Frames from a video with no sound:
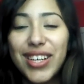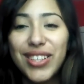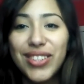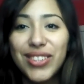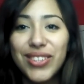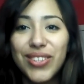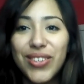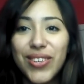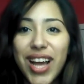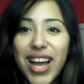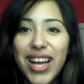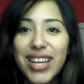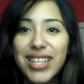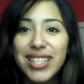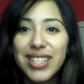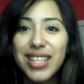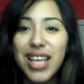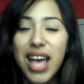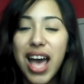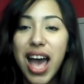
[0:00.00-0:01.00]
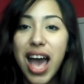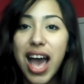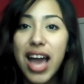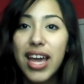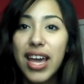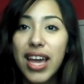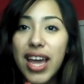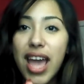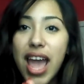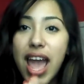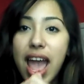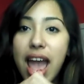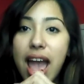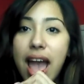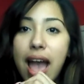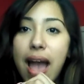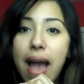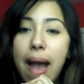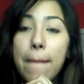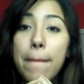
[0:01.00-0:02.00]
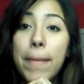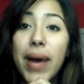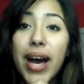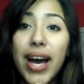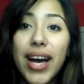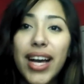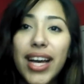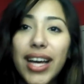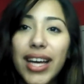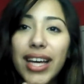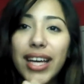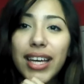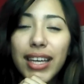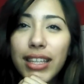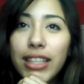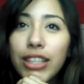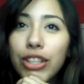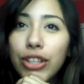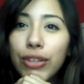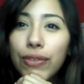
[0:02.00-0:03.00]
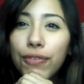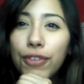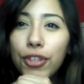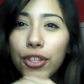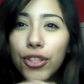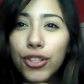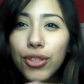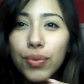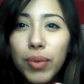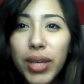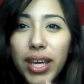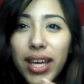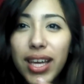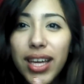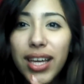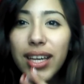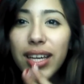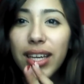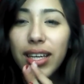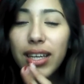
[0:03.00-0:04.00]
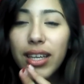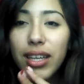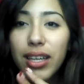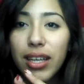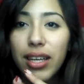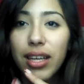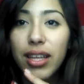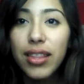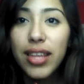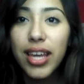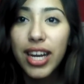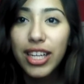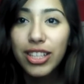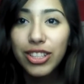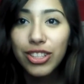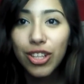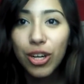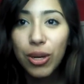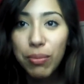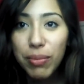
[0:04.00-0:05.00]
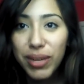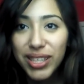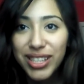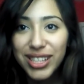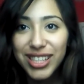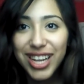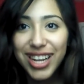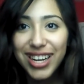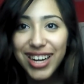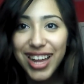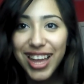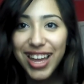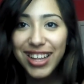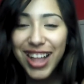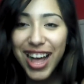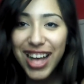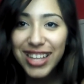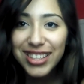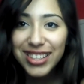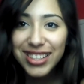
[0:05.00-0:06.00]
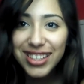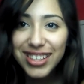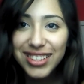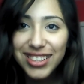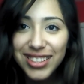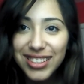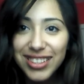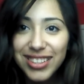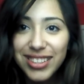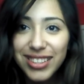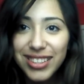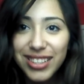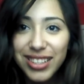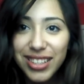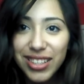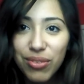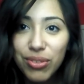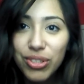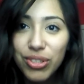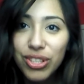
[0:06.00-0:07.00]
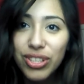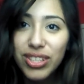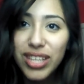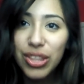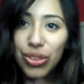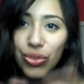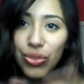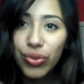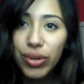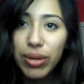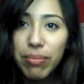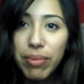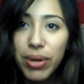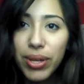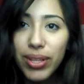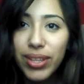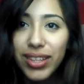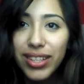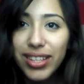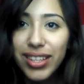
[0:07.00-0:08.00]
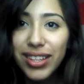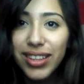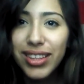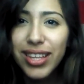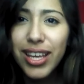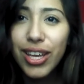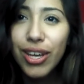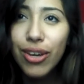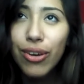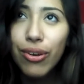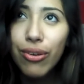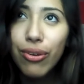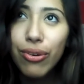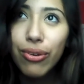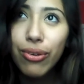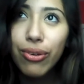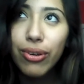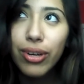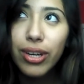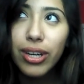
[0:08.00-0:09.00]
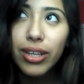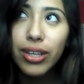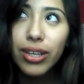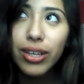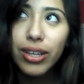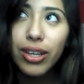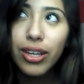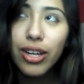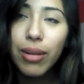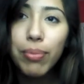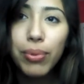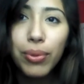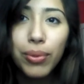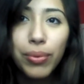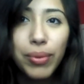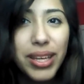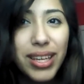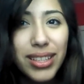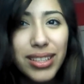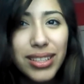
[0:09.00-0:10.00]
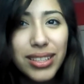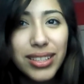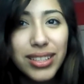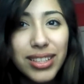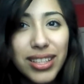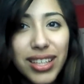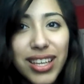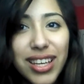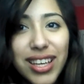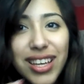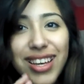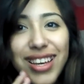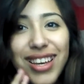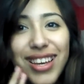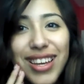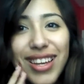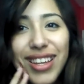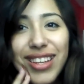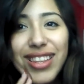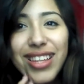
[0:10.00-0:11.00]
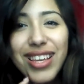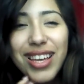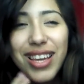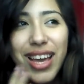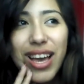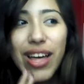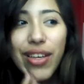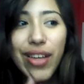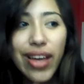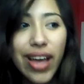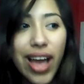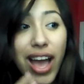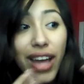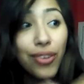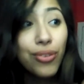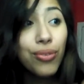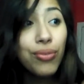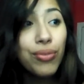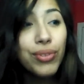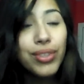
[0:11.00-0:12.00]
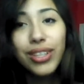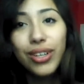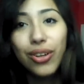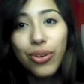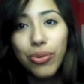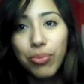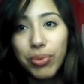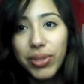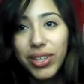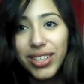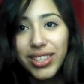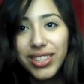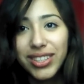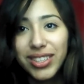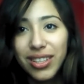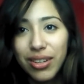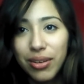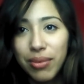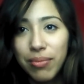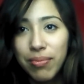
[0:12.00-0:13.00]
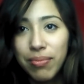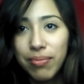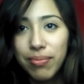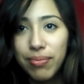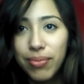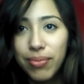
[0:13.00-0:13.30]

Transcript: So guys, I, by the first week that I start my CNA classes, which is a three month thing or a couple weeks, thing. I don't really know because um,